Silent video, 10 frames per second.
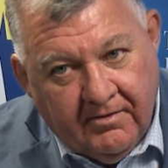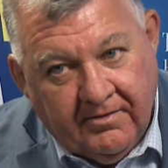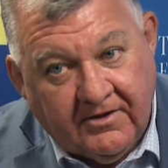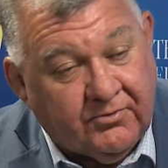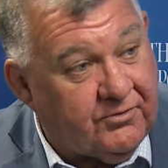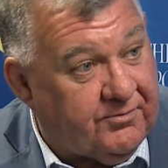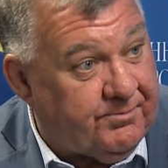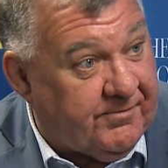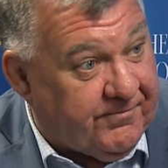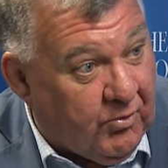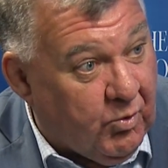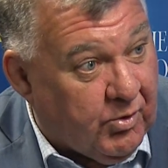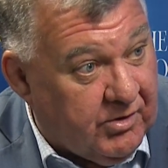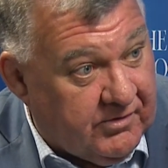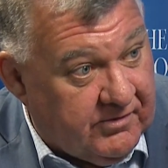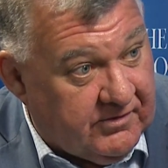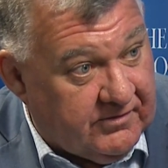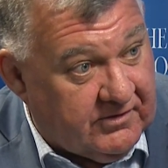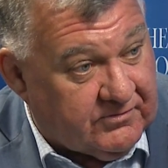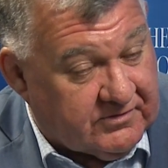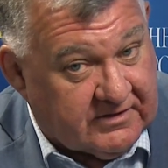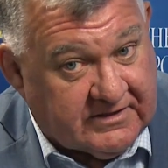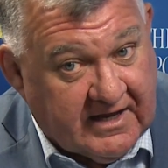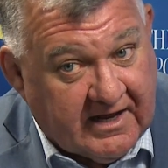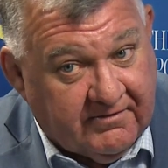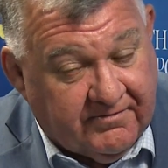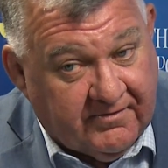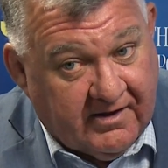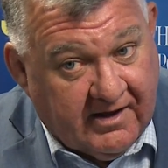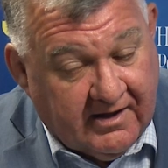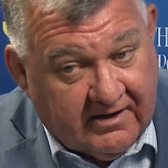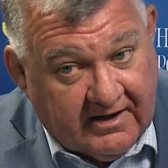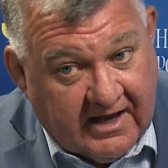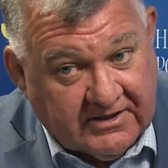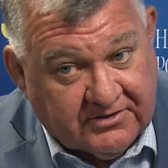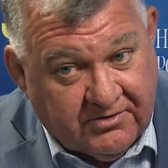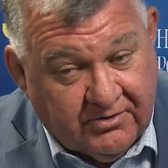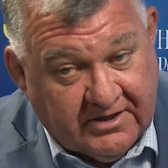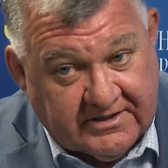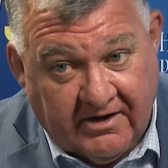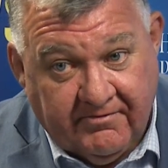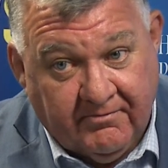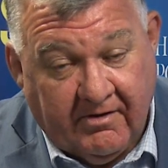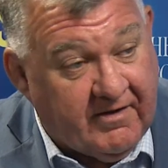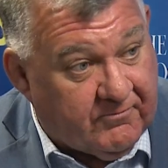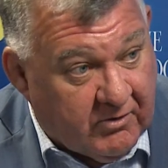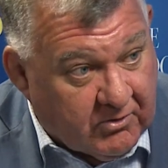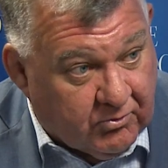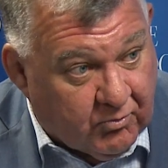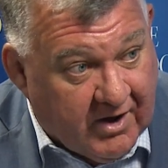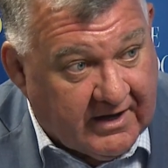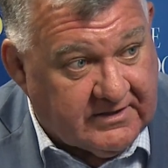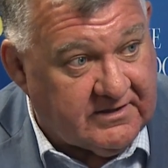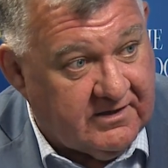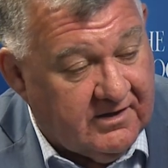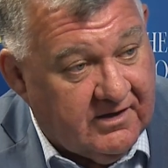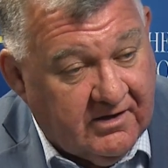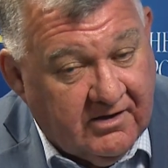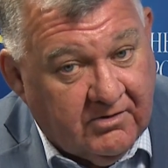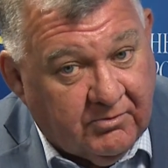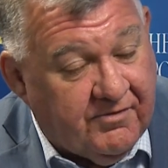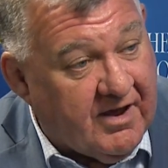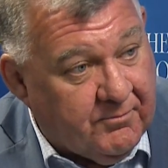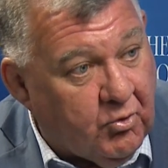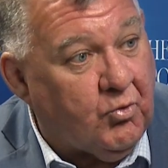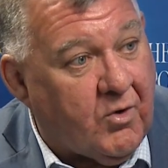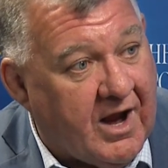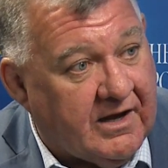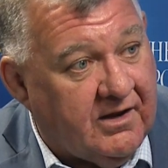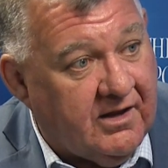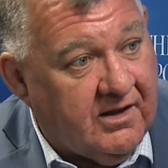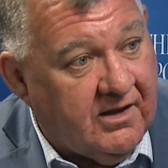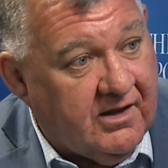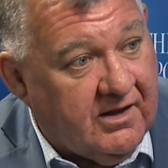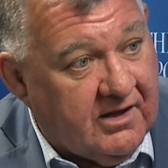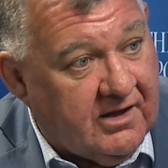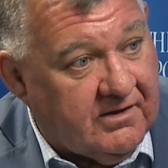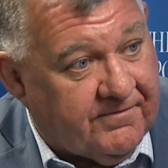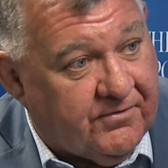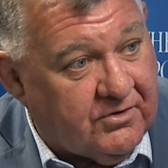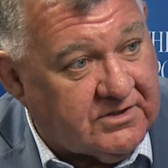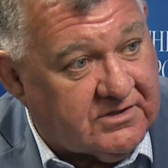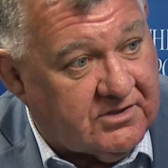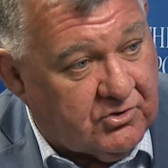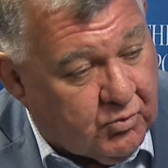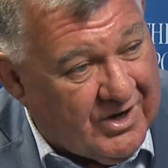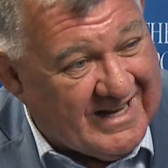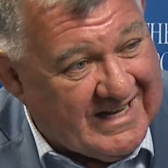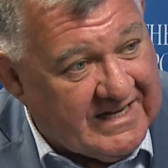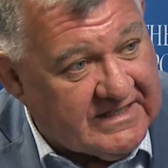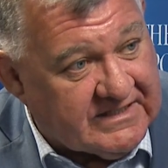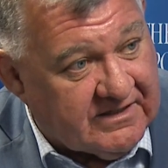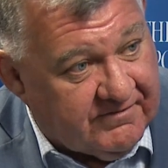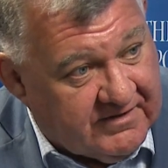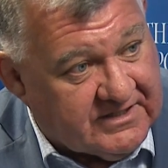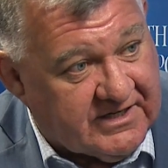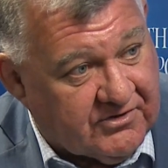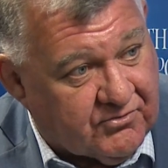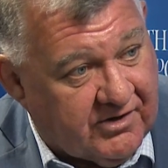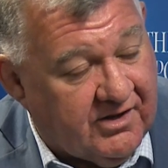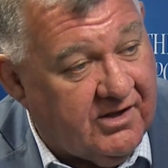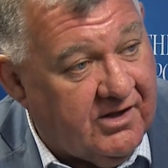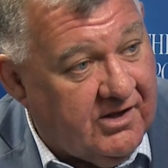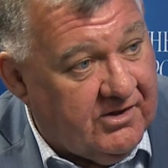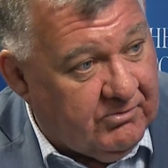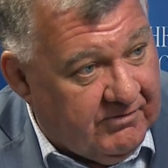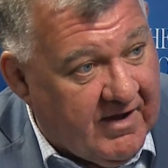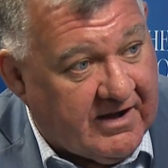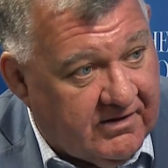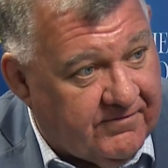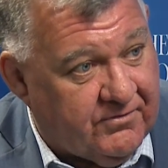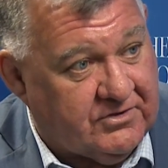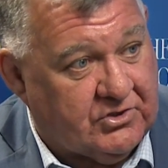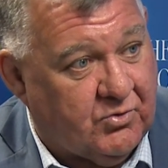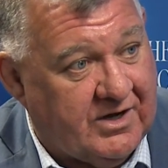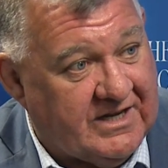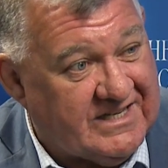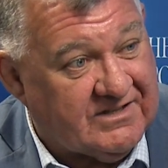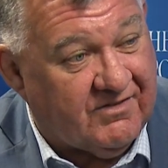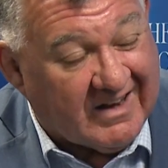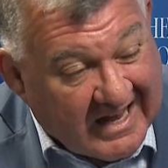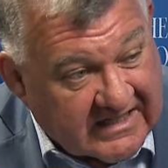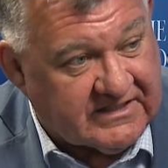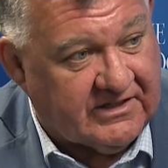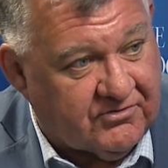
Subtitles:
this was at the start of last 2 years ago, even we've had record rains. We've had more rain in the first 20 years of this century than we've had in the first 20 years of the last